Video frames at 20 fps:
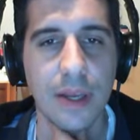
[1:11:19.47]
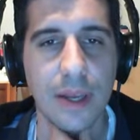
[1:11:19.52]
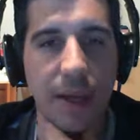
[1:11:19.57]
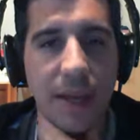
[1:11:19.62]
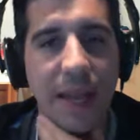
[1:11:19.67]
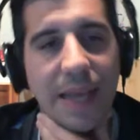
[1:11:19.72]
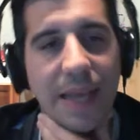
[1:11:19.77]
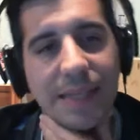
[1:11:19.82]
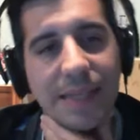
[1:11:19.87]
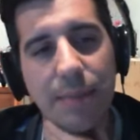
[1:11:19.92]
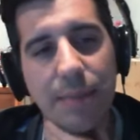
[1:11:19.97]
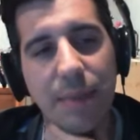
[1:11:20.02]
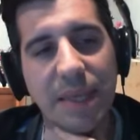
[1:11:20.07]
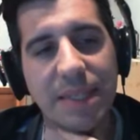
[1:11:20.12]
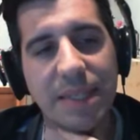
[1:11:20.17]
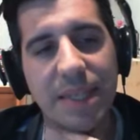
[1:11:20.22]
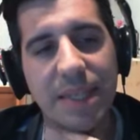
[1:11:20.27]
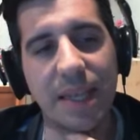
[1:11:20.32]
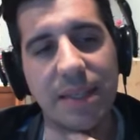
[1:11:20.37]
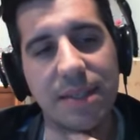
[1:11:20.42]
And I guess that makes
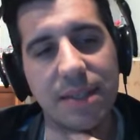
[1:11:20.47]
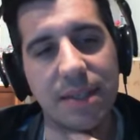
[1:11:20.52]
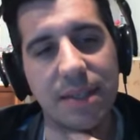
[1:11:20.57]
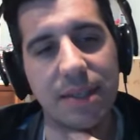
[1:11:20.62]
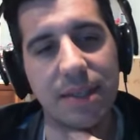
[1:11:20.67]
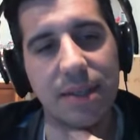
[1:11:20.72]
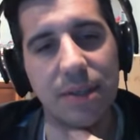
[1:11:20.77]
sense.